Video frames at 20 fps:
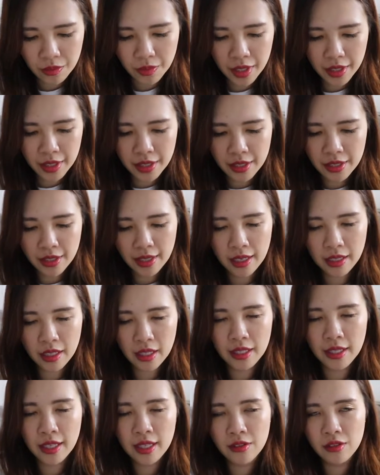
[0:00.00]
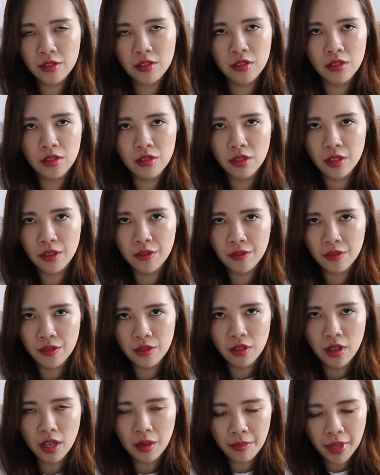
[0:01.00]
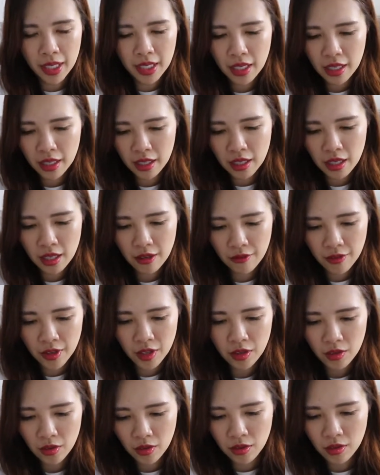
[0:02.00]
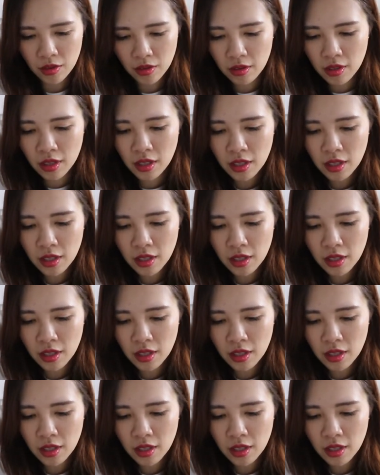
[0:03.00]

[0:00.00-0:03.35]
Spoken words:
because then it tells you if you are making it even or,